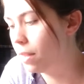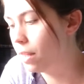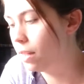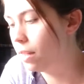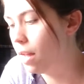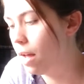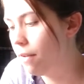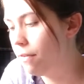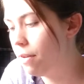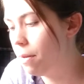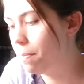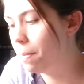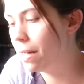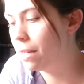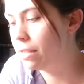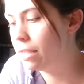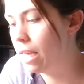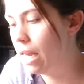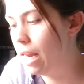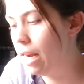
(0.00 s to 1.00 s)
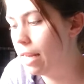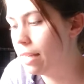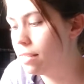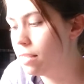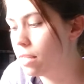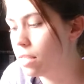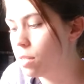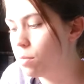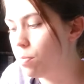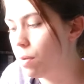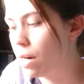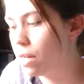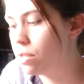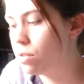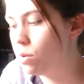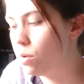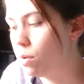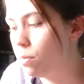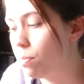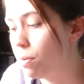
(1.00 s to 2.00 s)
The love at Beltane, as
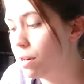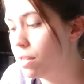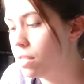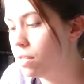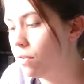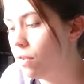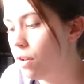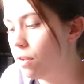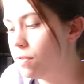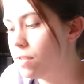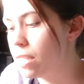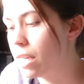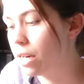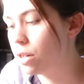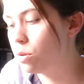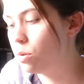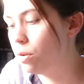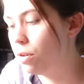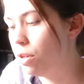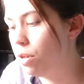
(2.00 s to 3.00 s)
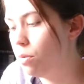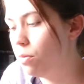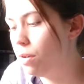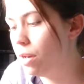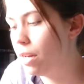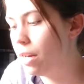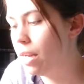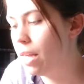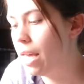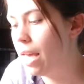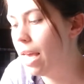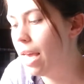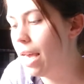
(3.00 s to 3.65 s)
expressed through the principle of sexual union,